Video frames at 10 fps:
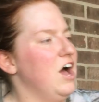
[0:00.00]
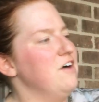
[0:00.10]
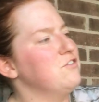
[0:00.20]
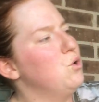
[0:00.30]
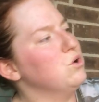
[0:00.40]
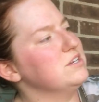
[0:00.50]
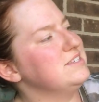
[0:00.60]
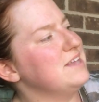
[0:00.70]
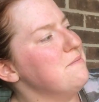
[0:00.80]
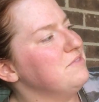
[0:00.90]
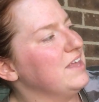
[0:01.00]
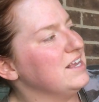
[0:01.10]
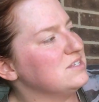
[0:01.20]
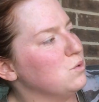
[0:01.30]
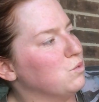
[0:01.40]
Of course, some
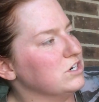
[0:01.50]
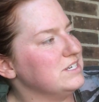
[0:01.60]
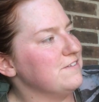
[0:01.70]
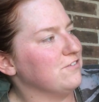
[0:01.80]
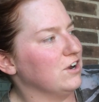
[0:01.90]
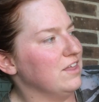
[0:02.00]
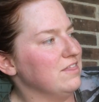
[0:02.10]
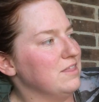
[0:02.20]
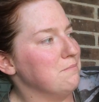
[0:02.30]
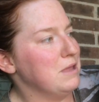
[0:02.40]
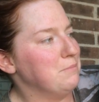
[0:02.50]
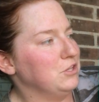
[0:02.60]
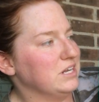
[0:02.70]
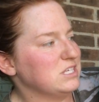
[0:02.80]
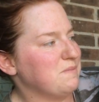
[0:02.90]
things were different than people
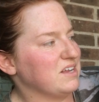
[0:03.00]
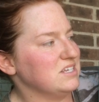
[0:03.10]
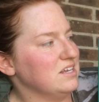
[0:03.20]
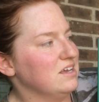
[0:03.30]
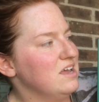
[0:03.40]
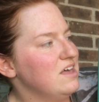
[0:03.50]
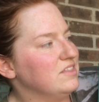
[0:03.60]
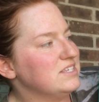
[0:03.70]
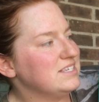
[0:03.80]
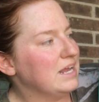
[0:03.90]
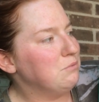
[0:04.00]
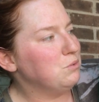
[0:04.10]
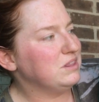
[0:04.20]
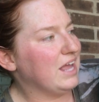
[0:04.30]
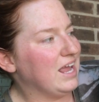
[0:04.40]
had expected. The stable
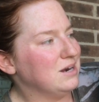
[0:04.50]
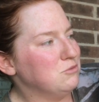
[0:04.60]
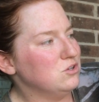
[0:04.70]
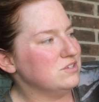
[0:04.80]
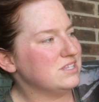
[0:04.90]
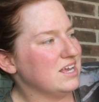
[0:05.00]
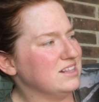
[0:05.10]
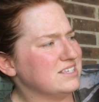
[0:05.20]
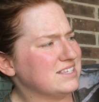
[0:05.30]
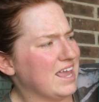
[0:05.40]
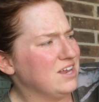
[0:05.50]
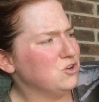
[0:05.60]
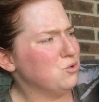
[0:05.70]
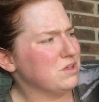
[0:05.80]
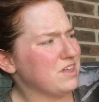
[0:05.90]
with the animals and the
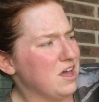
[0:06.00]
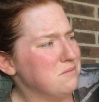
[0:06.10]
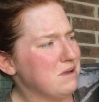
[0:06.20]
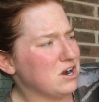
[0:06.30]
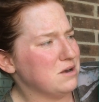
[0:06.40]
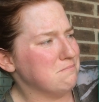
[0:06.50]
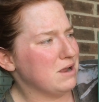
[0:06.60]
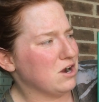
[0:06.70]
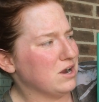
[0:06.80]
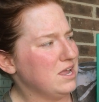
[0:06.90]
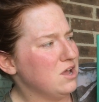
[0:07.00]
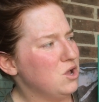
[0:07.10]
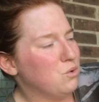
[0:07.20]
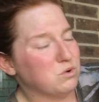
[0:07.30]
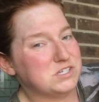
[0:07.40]
scandal with unmarried Mary
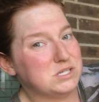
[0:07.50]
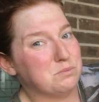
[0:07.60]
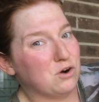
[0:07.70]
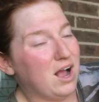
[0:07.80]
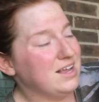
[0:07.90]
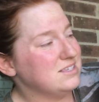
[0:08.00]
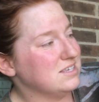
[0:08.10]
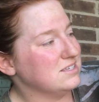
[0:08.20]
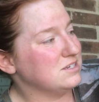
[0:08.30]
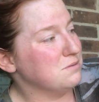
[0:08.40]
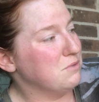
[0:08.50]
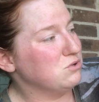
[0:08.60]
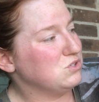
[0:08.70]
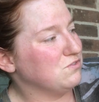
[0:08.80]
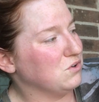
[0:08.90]
were surprises to
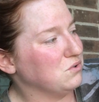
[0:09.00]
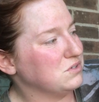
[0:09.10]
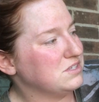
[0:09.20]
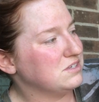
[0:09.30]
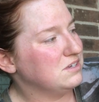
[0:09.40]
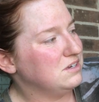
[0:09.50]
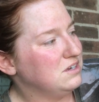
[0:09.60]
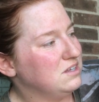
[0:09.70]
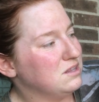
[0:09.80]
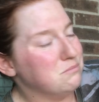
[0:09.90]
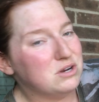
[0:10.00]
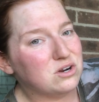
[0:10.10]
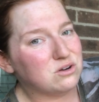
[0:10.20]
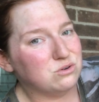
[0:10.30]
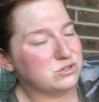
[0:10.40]
most folks. The
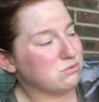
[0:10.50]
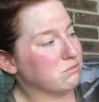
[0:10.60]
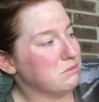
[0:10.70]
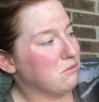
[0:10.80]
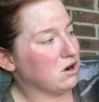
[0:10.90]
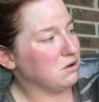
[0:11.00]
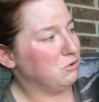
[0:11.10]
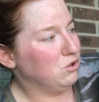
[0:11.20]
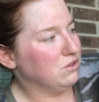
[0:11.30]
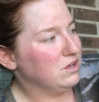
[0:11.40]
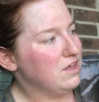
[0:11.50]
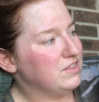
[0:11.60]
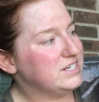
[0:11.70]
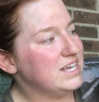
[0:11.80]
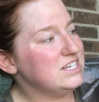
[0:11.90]
miracles were remarkable.
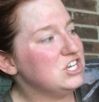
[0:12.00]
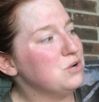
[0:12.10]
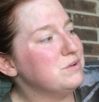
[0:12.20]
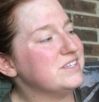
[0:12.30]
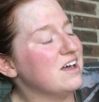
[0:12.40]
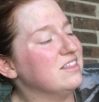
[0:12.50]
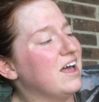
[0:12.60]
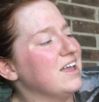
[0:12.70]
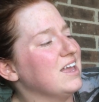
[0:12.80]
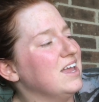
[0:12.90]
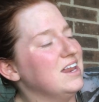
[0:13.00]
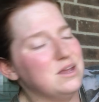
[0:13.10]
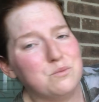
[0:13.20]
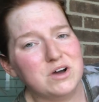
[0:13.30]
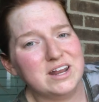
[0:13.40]
The teaching was unlike
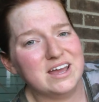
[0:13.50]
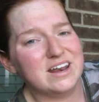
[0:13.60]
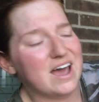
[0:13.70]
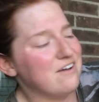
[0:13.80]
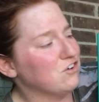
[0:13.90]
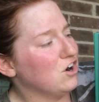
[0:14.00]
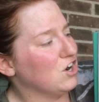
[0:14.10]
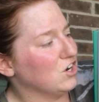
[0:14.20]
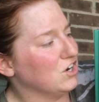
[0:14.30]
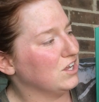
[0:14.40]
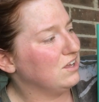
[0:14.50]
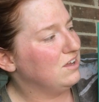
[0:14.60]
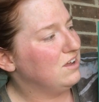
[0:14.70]
anyone had ever heard.